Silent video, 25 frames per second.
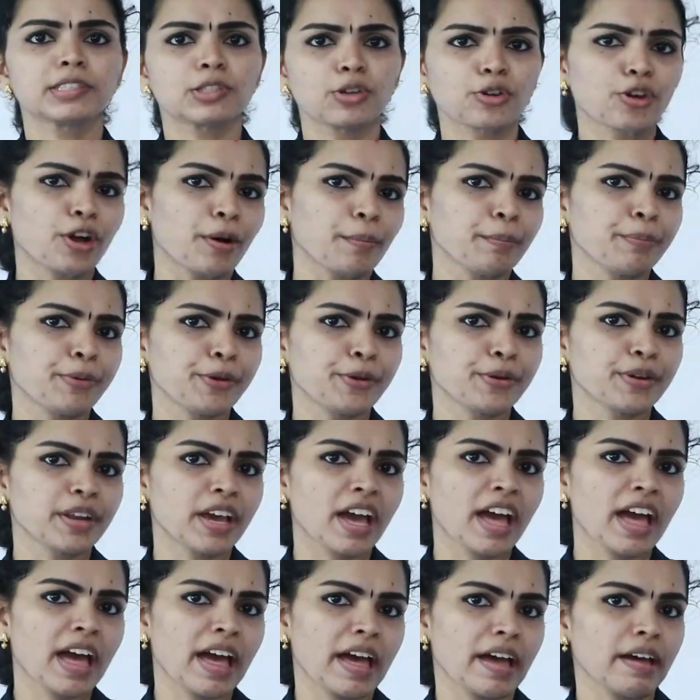So,
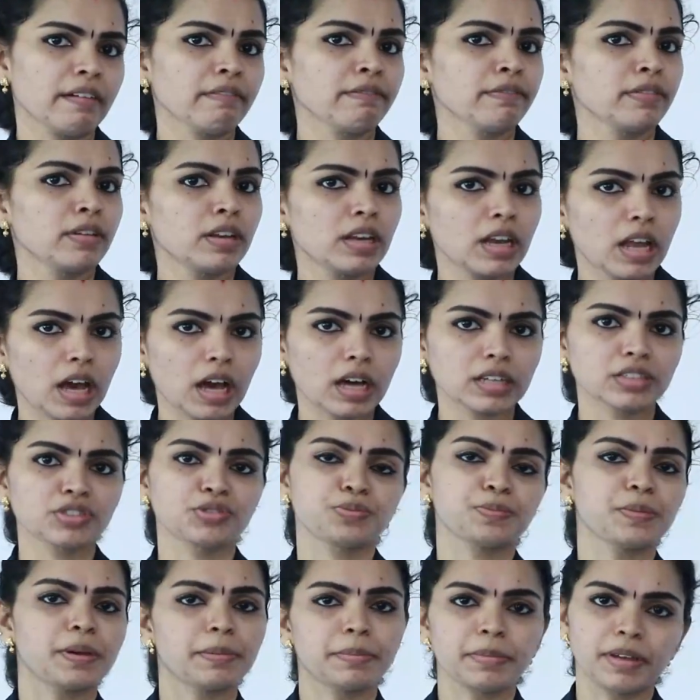computer have
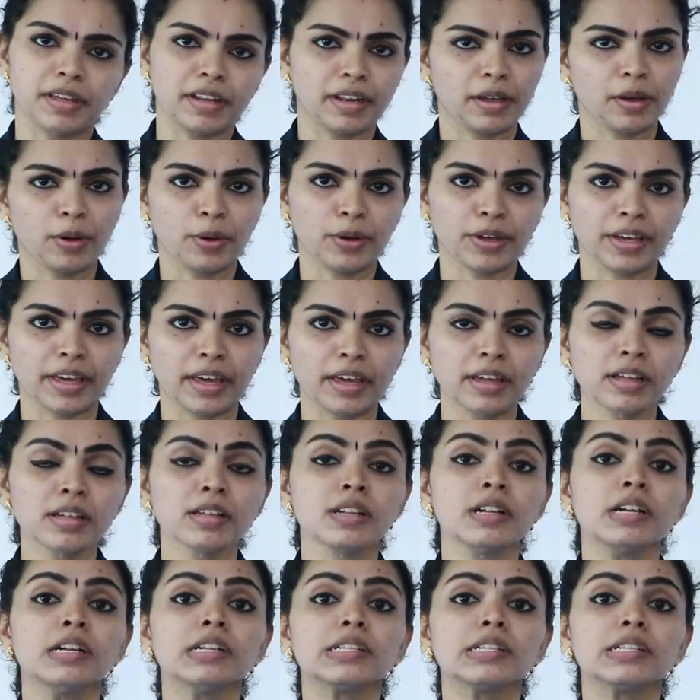large memory. Okay.